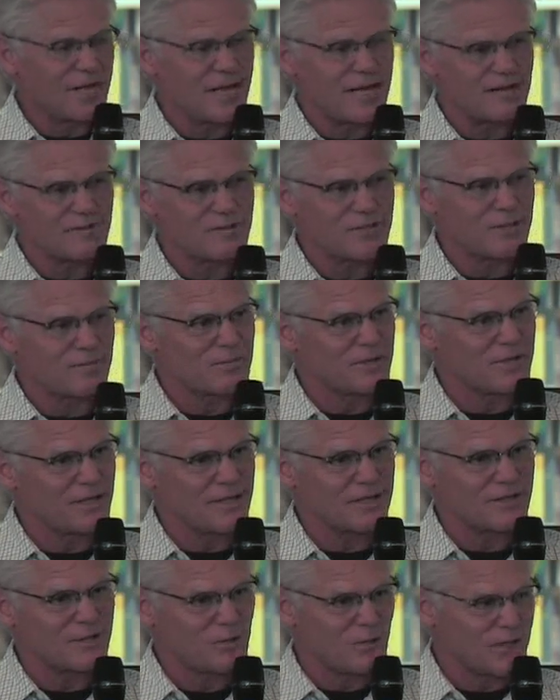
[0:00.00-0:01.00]
we have something
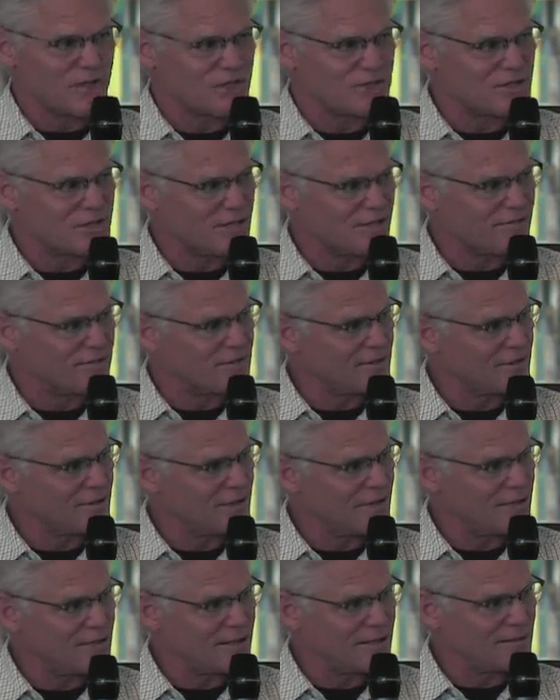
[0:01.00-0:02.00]
like 27
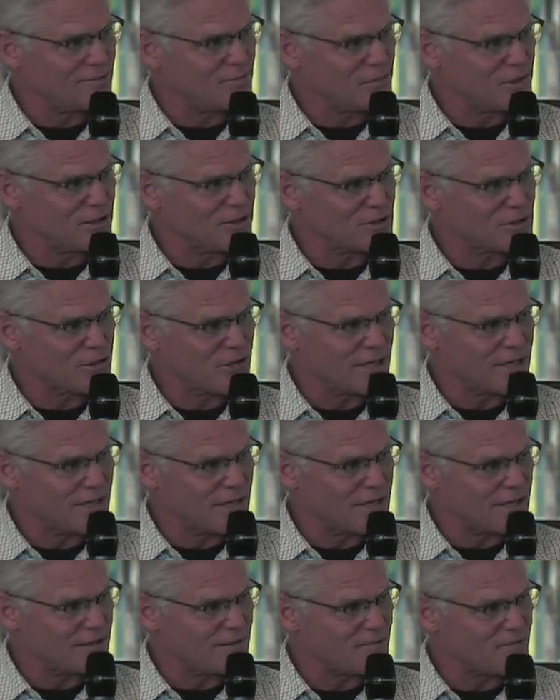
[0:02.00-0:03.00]
or eight beers wow. right
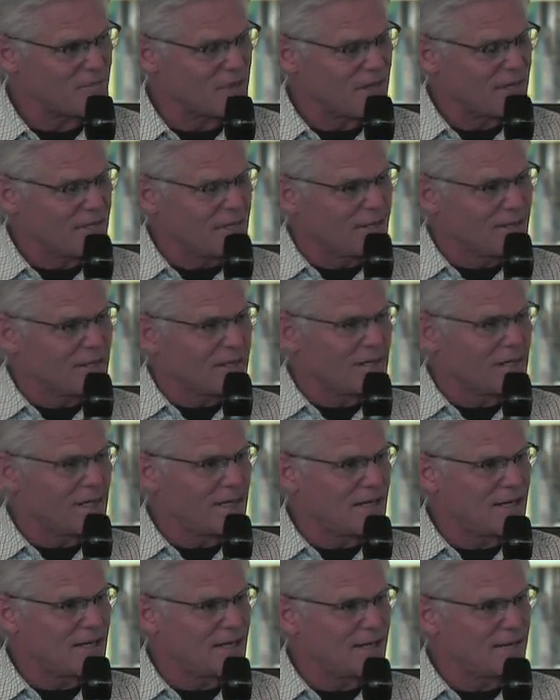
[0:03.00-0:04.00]
now. That's stunning.
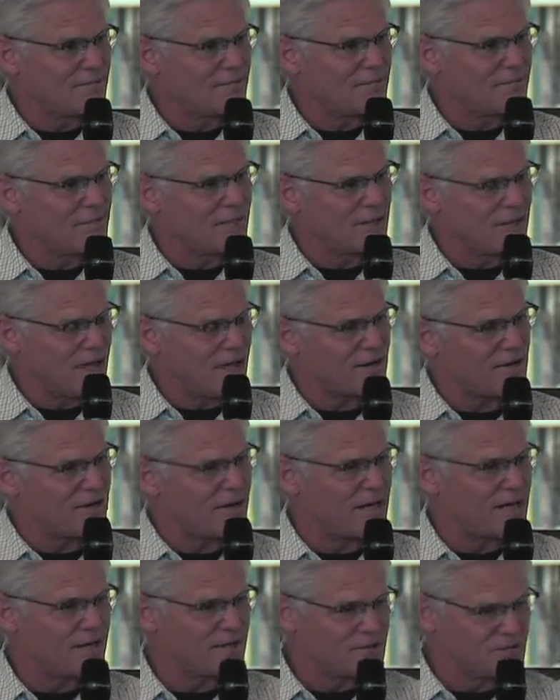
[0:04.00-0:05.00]
Uh, a lot of
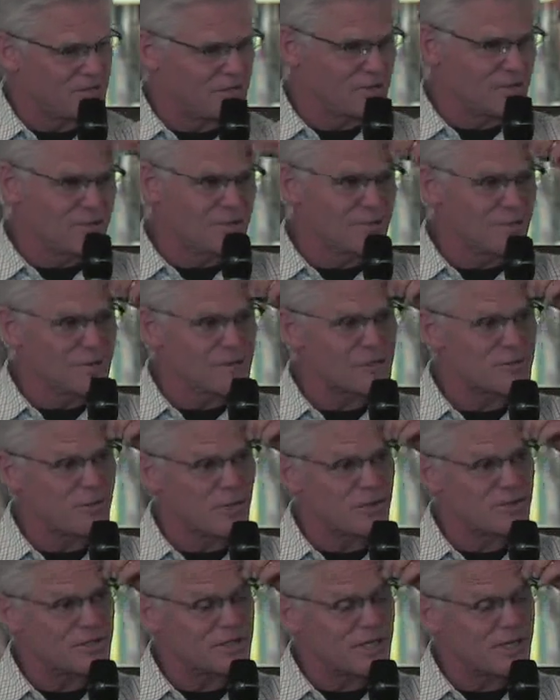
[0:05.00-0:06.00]
that is due to the
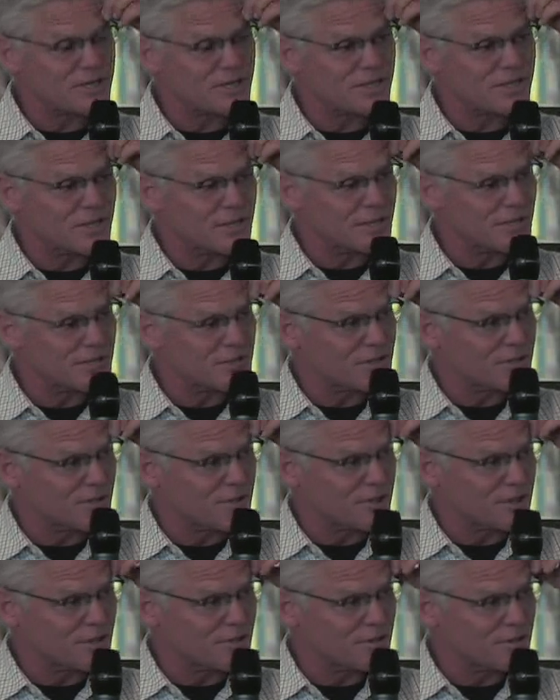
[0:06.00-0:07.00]
Smokestack series. So
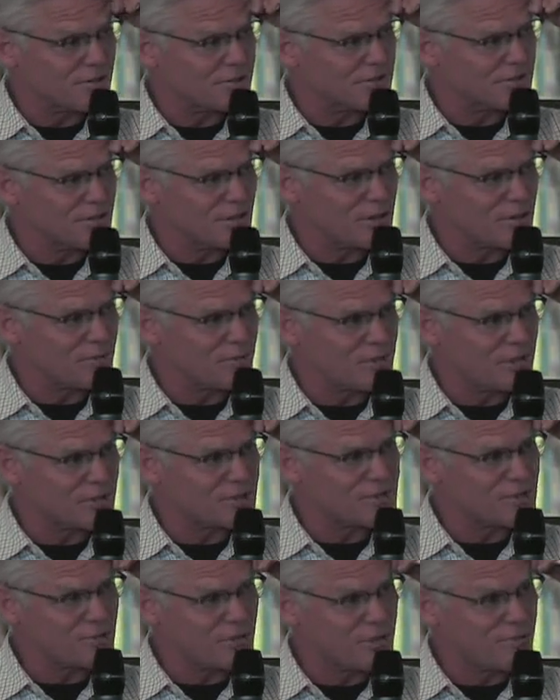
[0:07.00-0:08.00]
they're you know
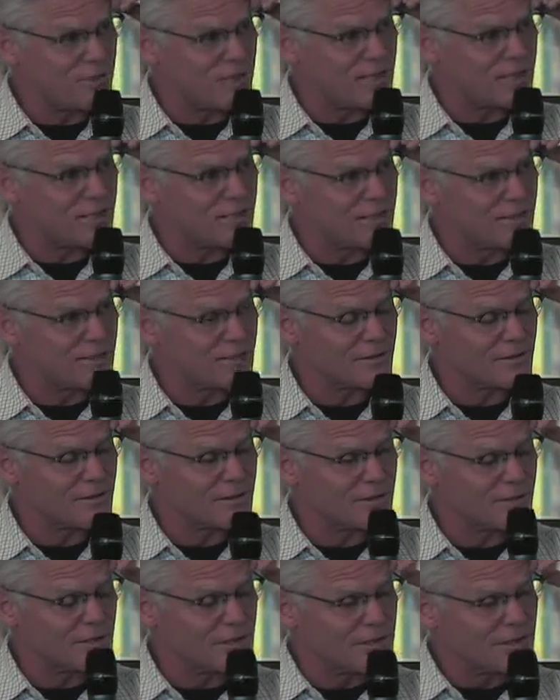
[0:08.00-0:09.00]
beers that we make
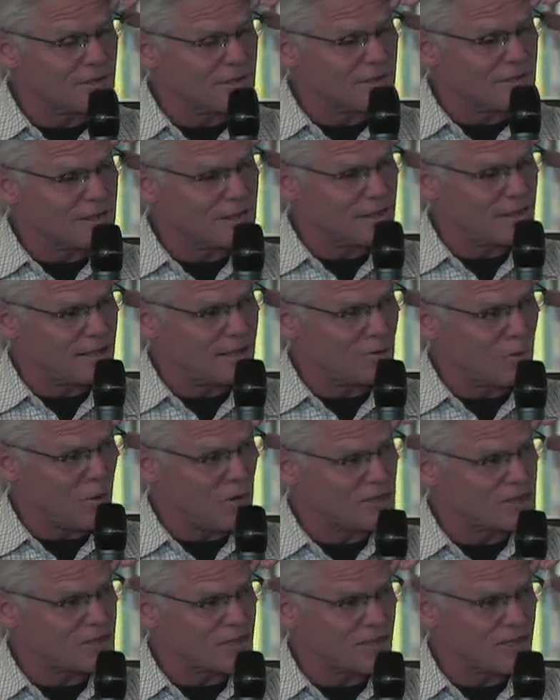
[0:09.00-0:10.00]
either uh,
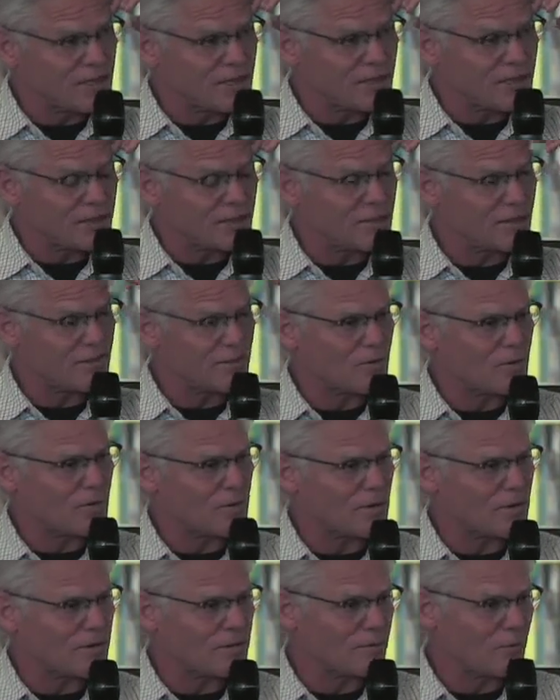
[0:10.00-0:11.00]
once a year
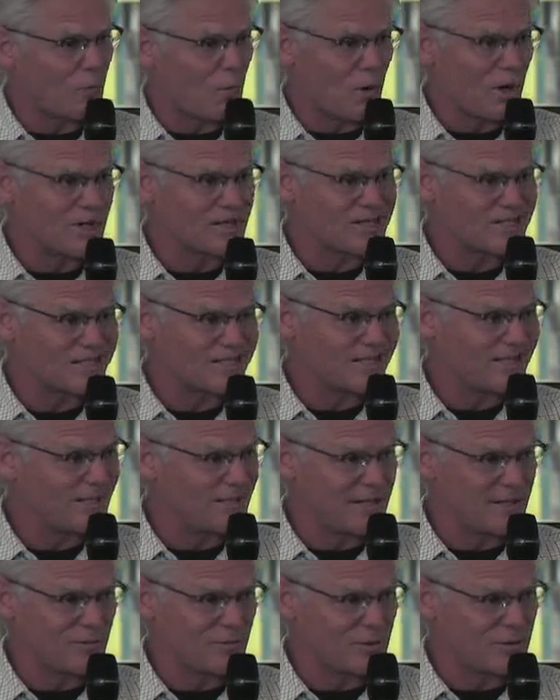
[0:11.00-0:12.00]
or once
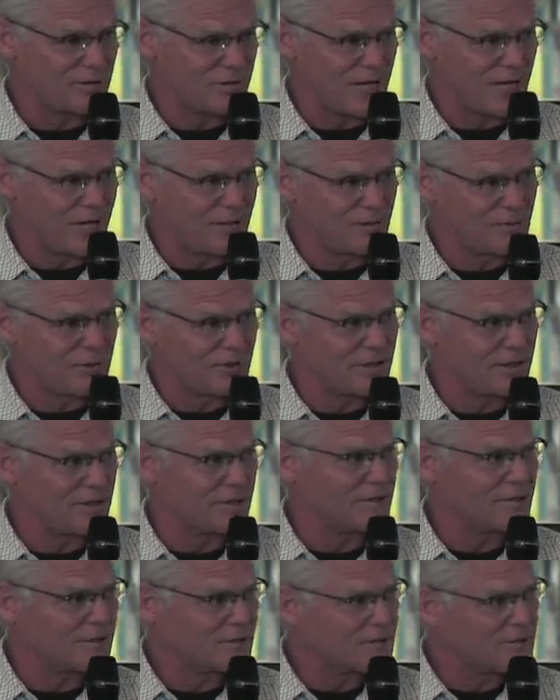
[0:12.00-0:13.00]
and then we're done with
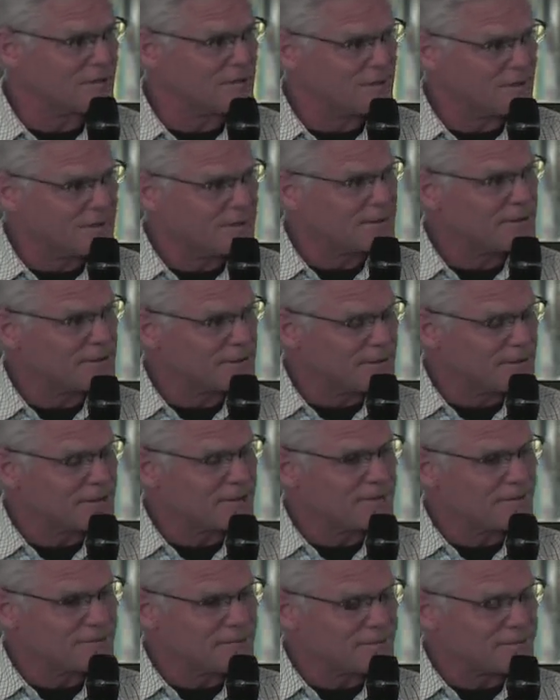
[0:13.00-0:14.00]
it. Right.
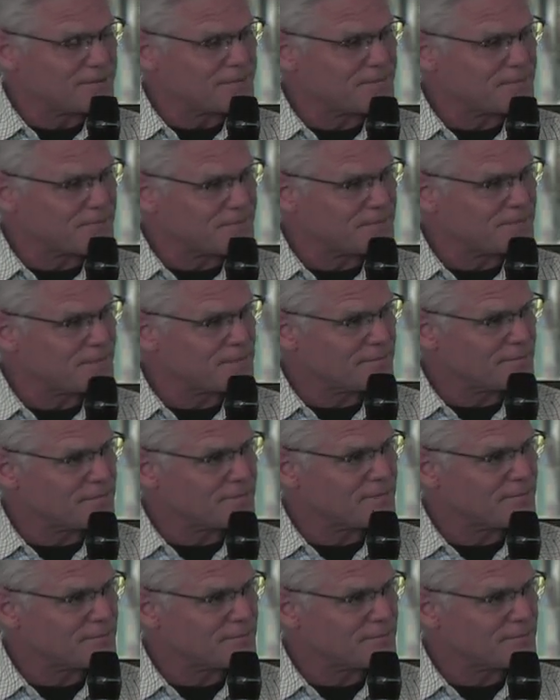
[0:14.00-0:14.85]
And and from an